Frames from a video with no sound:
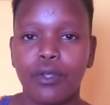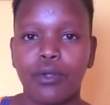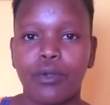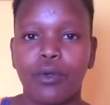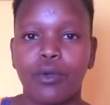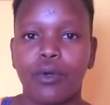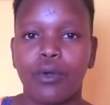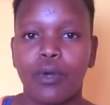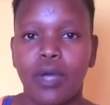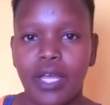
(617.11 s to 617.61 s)
you
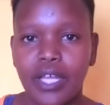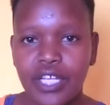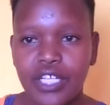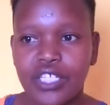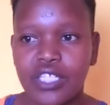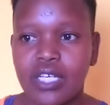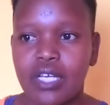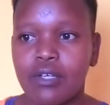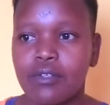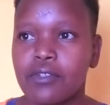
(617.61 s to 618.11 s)
know,
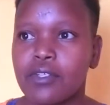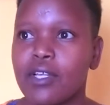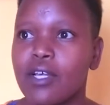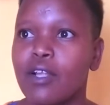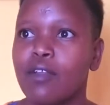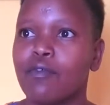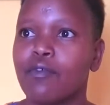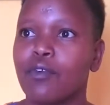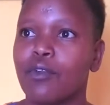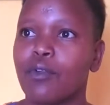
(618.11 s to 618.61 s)
injure
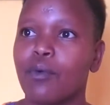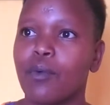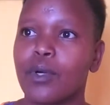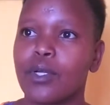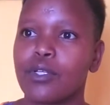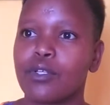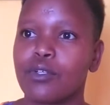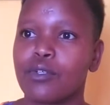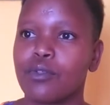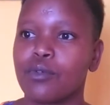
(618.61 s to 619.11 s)
yourself. You don't
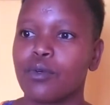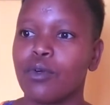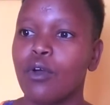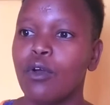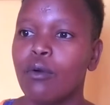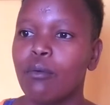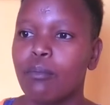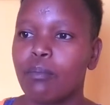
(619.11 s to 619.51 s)
want to